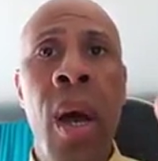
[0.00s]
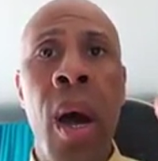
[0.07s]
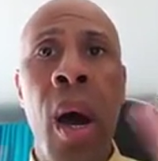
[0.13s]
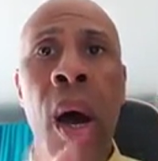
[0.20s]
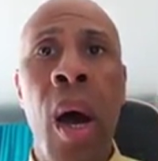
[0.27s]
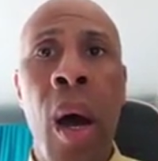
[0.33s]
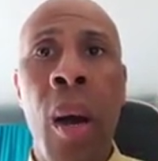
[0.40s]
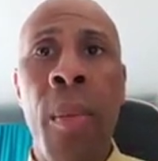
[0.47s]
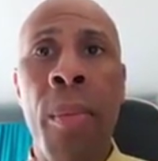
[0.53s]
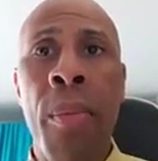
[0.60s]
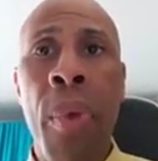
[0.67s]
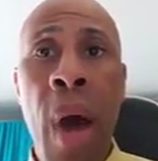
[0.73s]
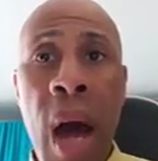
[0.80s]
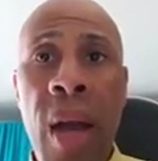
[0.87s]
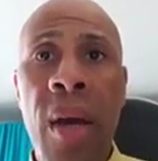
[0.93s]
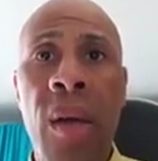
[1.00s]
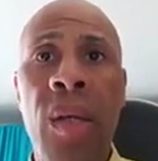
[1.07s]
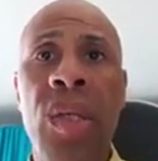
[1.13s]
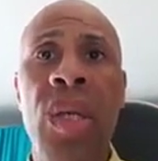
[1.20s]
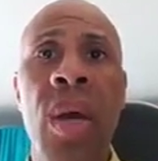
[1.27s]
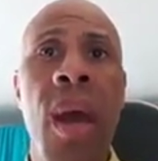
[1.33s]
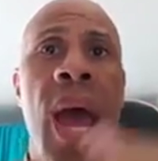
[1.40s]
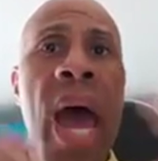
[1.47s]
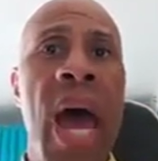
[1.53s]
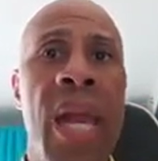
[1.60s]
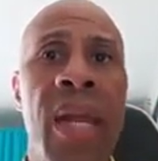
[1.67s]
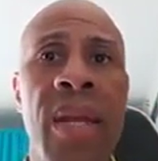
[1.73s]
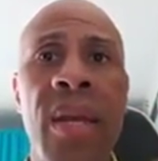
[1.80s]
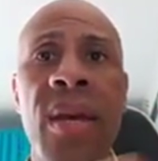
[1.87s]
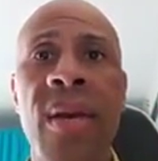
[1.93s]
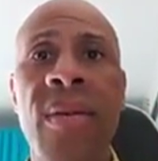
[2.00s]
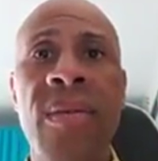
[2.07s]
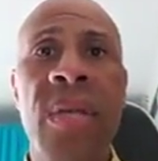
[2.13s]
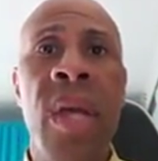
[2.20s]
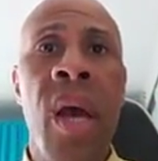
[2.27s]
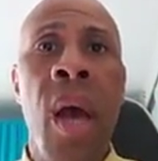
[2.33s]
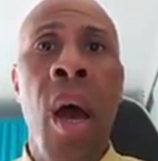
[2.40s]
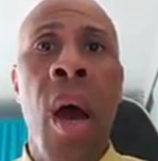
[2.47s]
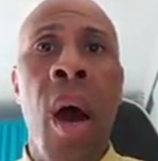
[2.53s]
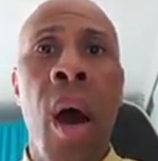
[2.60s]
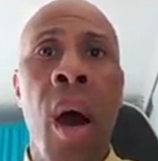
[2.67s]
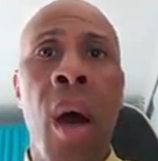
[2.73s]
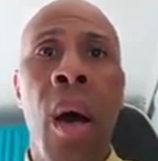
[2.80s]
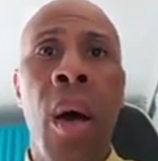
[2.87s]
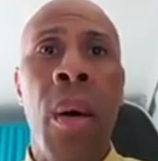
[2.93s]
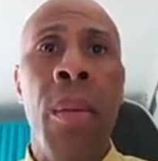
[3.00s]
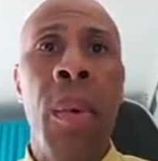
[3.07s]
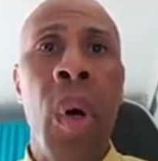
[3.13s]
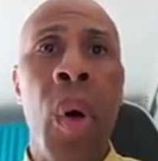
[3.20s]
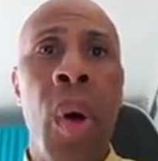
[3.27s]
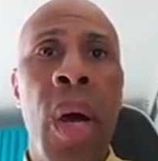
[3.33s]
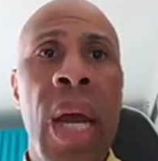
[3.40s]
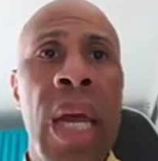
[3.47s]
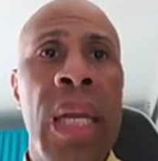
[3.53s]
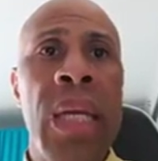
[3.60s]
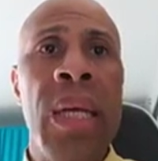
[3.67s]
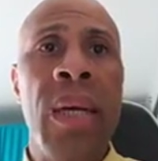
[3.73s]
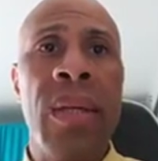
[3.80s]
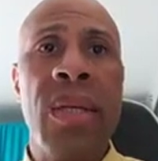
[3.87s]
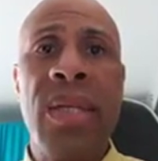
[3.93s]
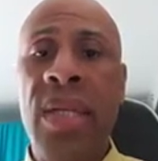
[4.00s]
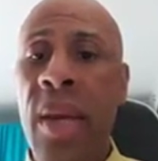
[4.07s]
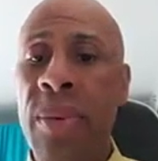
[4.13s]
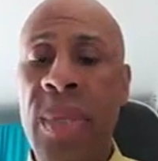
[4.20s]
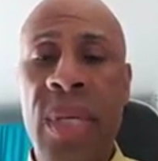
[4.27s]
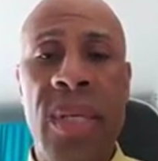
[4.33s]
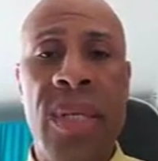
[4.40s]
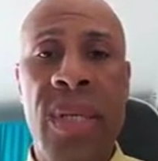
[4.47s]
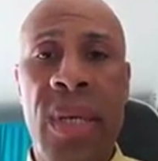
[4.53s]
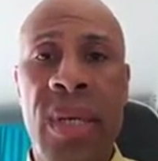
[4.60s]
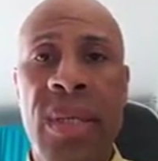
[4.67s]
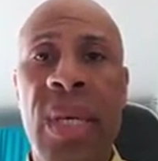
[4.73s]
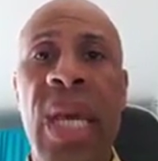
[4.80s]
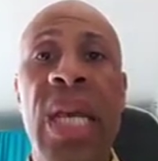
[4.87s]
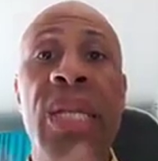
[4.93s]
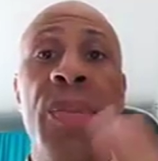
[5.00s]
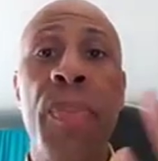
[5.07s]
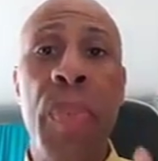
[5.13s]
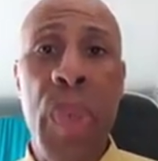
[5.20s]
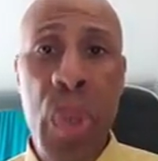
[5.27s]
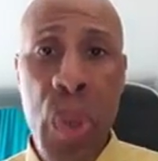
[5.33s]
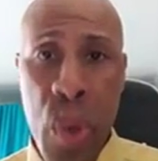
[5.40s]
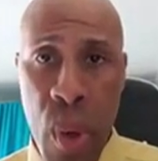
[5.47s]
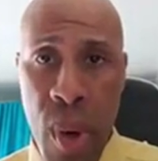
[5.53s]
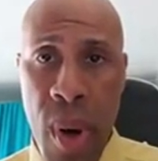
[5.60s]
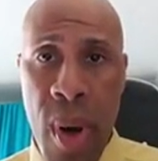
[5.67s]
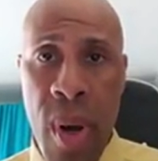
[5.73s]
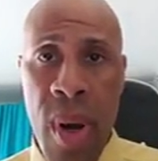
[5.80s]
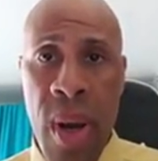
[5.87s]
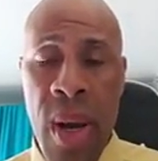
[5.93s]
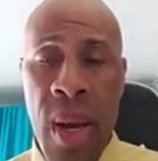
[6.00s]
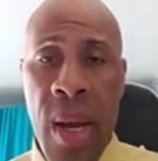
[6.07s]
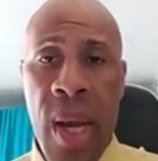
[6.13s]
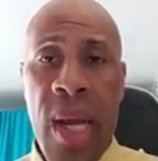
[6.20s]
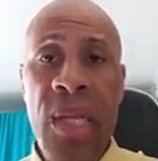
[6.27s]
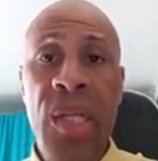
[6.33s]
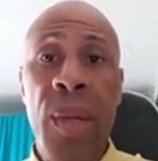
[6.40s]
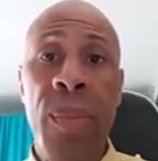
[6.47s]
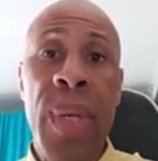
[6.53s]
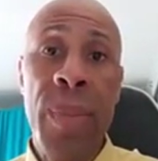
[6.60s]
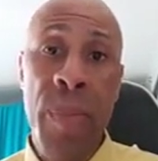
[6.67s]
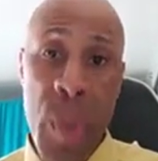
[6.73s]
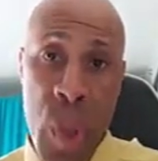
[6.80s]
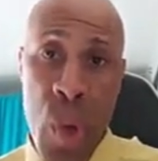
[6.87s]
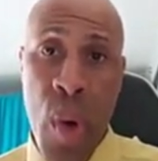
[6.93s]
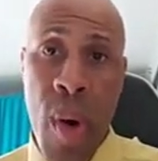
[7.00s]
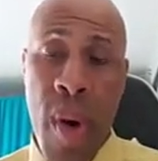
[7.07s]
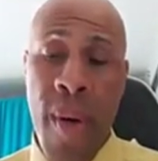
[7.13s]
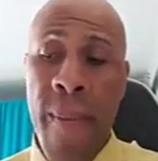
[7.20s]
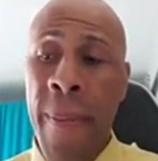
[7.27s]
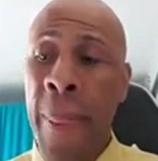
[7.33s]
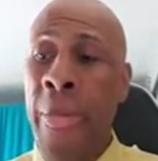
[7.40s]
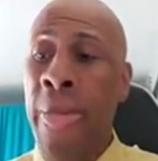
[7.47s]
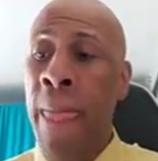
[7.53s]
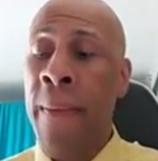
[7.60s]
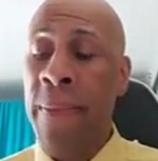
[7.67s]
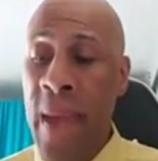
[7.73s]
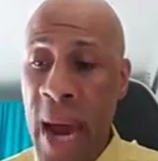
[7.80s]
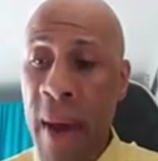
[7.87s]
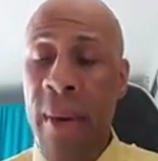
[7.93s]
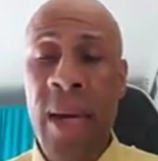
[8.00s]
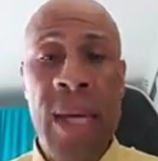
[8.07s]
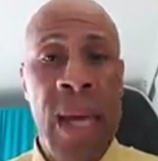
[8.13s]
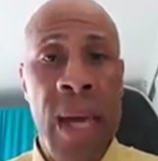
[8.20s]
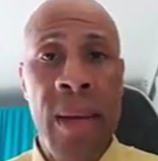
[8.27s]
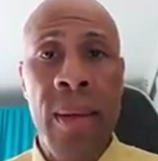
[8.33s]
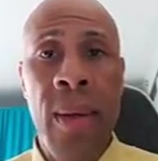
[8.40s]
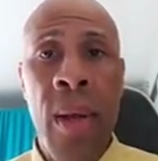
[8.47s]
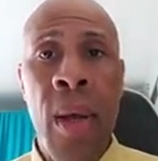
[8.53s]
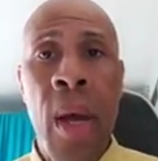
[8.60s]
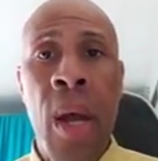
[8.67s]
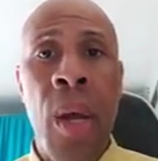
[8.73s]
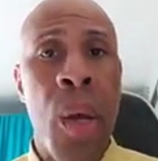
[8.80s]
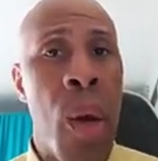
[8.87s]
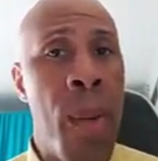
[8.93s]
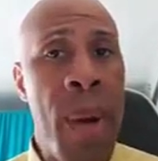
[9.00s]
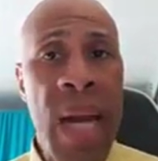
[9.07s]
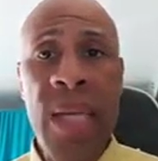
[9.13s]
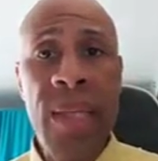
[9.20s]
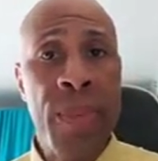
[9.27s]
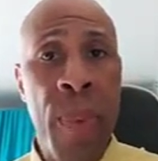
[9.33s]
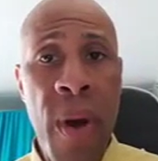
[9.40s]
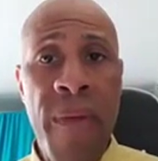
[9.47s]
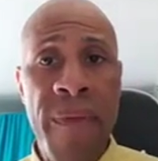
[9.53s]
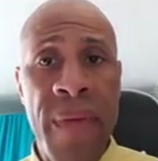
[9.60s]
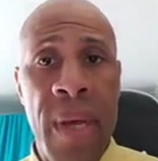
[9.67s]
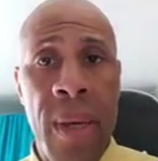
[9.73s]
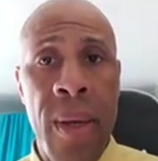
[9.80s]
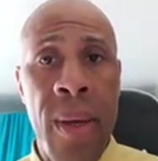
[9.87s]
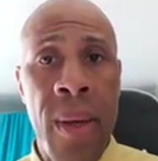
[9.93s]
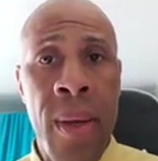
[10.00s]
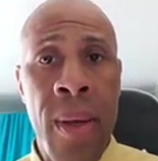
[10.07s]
products, additives, or any other substances. It's pure. It should be pure. Now, again, nobody is perfect.